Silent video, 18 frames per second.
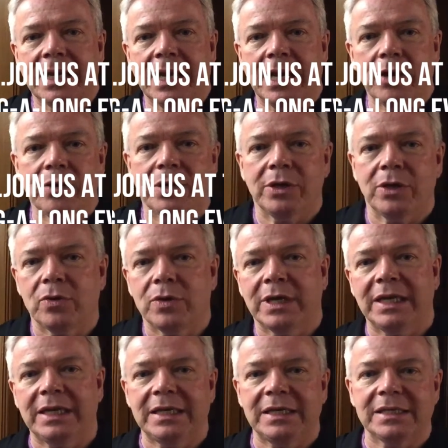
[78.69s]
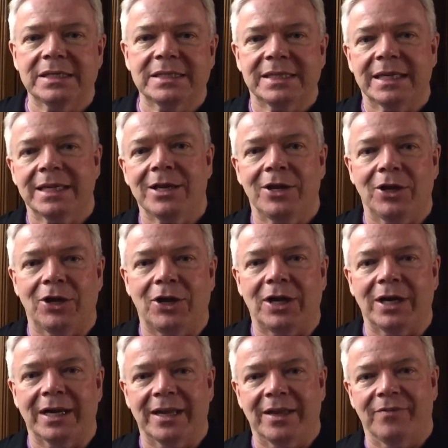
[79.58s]
karaoke
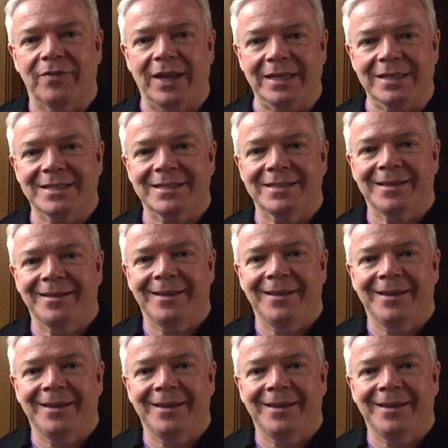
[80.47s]
sing-along event.